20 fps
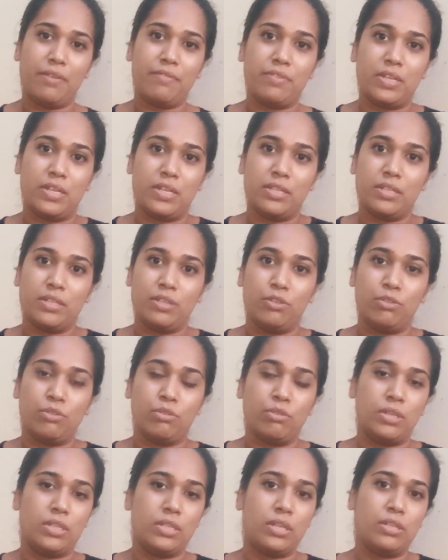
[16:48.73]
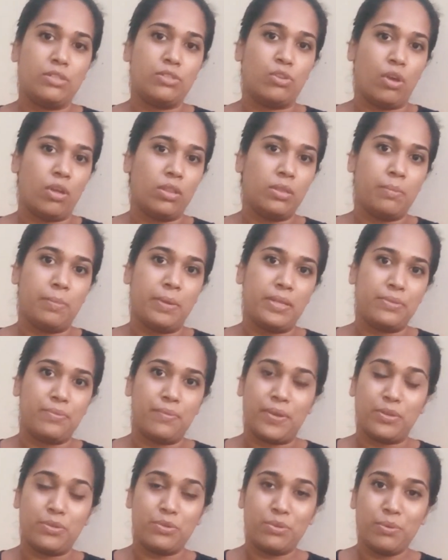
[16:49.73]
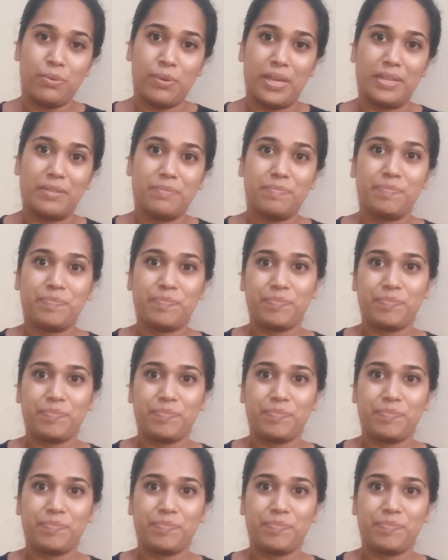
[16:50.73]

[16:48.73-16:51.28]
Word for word: I've learned it is not the best way to do it.